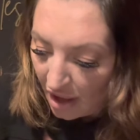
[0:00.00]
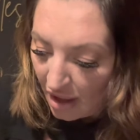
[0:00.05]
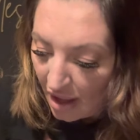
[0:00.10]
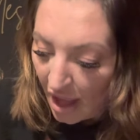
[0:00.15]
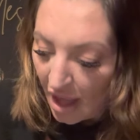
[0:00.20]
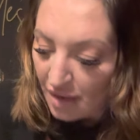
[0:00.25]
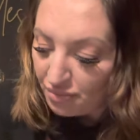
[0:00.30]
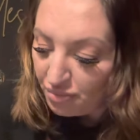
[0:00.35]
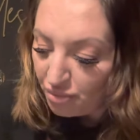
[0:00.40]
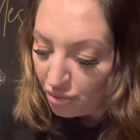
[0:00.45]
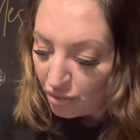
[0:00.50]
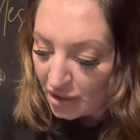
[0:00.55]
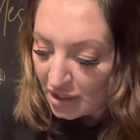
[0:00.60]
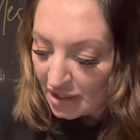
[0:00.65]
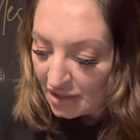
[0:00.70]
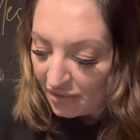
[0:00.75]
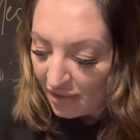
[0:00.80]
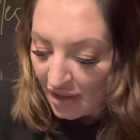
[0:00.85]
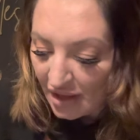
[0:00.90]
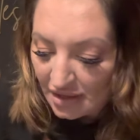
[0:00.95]
and
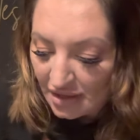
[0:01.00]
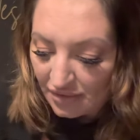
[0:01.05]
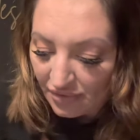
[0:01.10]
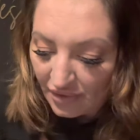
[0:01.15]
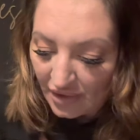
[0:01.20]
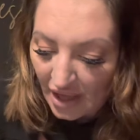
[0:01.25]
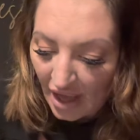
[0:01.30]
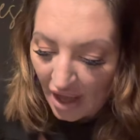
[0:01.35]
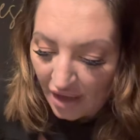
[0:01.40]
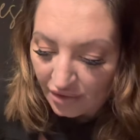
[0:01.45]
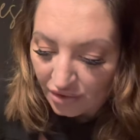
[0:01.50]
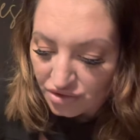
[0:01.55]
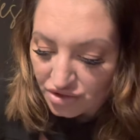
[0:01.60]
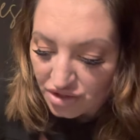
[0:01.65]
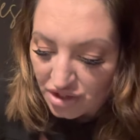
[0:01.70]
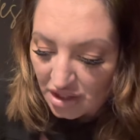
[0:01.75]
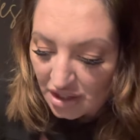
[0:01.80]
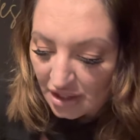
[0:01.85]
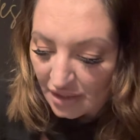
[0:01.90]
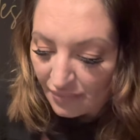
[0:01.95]
breathe in the
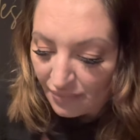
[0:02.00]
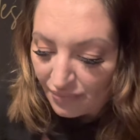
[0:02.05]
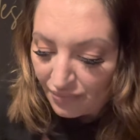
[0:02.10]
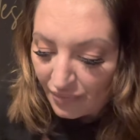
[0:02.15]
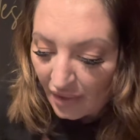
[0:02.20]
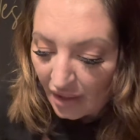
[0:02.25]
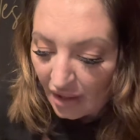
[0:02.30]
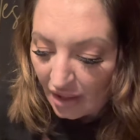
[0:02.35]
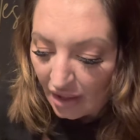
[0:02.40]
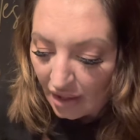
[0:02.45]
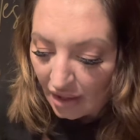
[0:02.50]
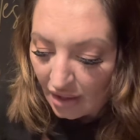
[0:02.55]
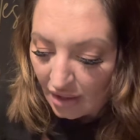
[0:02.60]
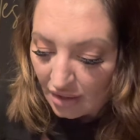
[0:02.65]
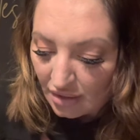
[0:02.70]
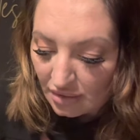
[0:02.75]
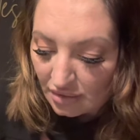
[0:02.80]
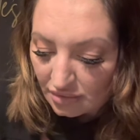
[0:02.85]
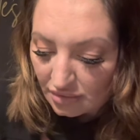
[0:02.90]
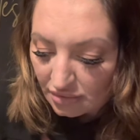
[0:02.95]
energy
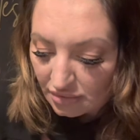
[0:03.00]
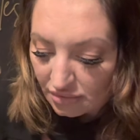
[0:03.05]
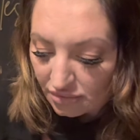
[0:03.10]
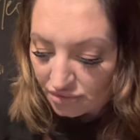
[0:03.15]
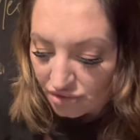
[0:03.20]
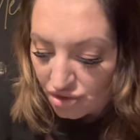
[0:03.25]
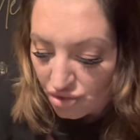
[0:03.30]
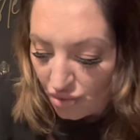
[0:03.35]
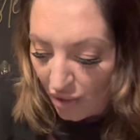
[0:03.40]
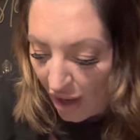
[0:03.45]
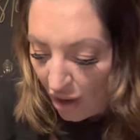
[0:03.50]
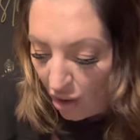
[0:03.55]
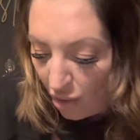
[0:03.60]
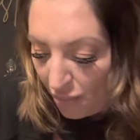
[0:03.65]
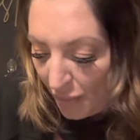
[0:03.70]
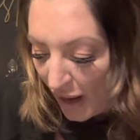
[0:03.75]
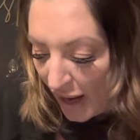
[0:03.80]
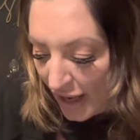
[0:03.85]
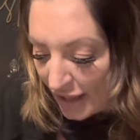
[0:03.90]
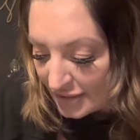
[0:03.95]
to help
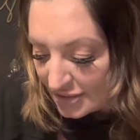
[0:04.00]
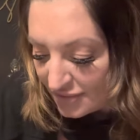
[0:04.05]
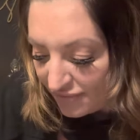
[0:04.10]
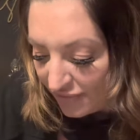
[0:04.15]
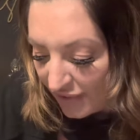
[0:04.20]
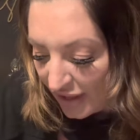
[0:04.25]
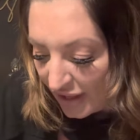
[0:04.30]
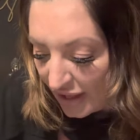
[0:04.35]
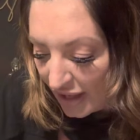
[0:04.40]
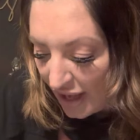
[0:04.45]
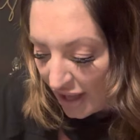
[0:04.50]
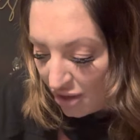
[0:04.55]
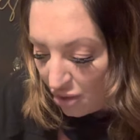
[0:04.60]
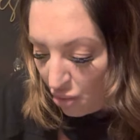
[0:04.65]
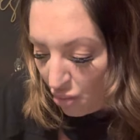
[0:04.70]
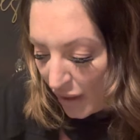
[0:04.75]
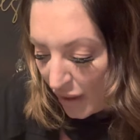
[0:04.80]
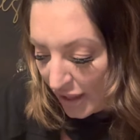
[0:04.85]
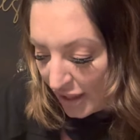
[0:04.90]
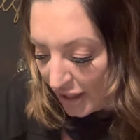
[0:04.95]
activate and
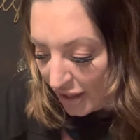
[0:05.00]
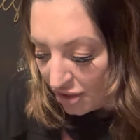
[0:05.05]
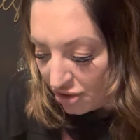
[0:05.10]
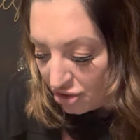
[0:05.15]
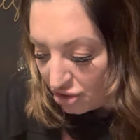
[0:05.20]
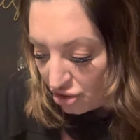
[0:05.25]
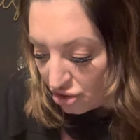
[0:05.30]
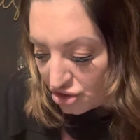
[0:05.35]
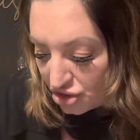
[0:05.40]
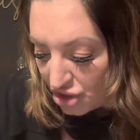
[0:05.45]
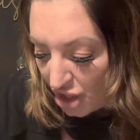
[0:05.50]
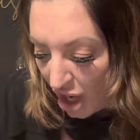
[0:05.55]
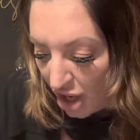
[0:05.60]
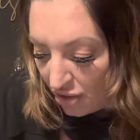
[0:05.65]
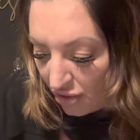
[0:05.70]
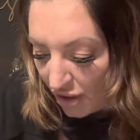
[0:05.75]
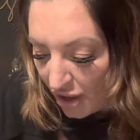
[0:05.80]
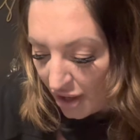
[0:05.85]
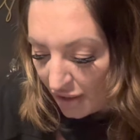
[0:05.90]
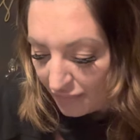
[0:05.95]
awaken your
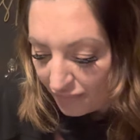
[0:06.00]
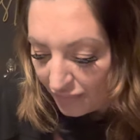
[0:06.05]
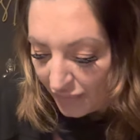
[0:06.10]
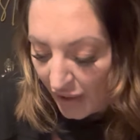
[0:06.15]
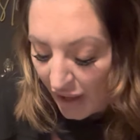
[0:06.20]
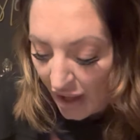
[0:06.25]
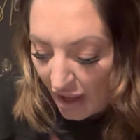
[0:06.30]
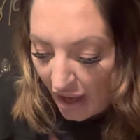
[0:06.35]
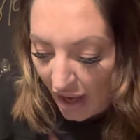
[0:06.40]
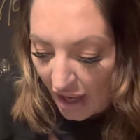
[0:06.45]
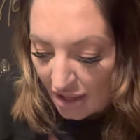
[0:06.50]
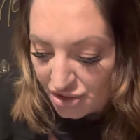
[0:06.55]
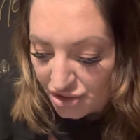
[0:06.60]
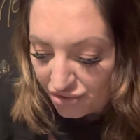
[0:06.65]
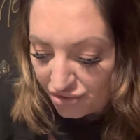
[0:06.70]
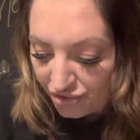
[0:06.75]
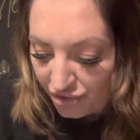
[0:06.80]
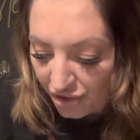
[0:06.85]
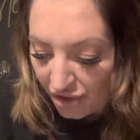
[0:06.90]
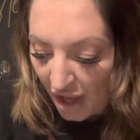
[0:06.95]
chakra. As
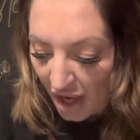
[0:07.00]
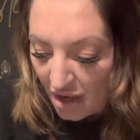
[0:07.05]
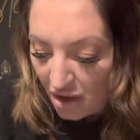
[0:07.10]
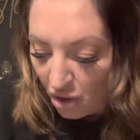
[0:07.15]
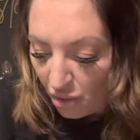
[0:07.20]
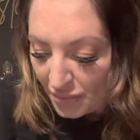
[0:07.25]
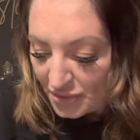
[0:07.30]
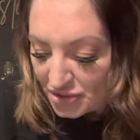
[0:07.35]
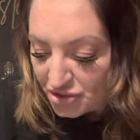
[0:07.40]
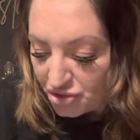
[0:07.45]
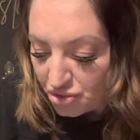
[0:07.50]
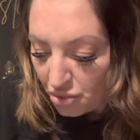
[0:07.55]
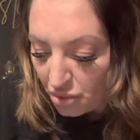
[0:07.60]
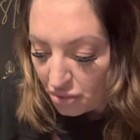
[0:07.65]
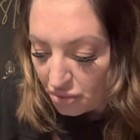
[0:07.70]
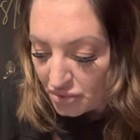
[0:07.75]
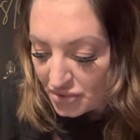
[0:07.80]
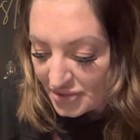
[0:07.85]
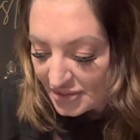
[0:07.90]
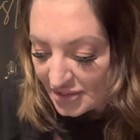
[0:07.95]
your third eye opens, you
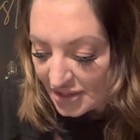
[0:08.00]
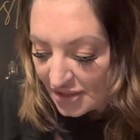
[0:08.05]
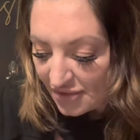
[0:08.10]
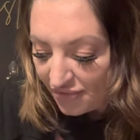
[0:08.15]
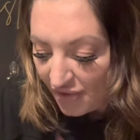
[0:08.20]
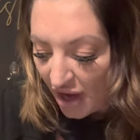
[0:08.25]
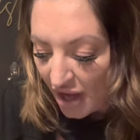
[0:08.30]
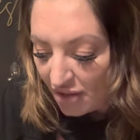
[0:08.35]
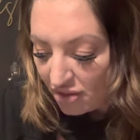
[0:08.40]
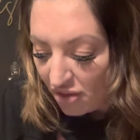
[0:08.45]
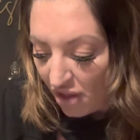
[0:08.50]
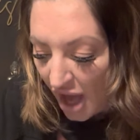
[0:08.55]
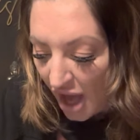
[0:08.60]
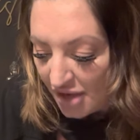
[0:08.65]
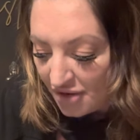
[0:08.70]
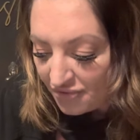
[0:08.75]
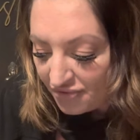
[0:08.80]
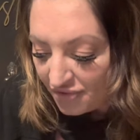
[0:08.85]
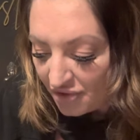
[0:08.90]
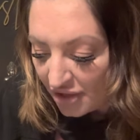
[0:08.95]
will receive a lot
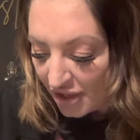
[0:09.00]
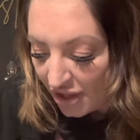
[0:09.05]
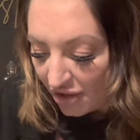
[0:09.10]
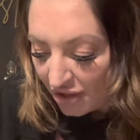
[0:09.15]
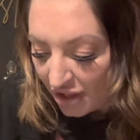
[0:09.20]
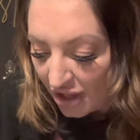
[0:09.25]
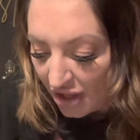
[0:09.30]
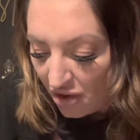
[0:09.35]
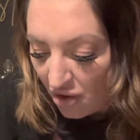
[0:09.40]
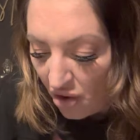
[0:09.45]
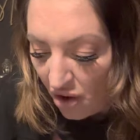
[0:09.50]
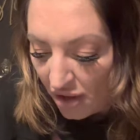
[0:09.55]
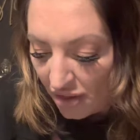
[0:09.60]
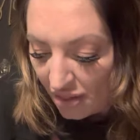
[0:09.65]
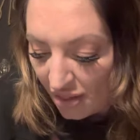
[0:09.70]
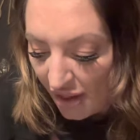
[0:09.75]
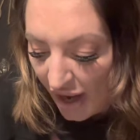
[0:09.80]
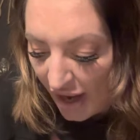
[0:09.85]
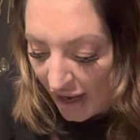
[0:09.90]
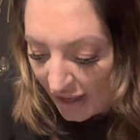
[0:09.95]
of clarity
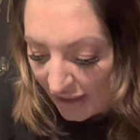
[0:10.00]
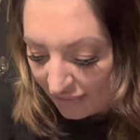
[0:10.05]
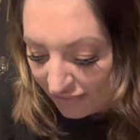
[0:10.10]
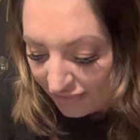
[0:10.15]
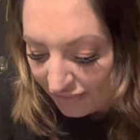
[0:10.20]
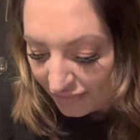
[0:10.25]
on life.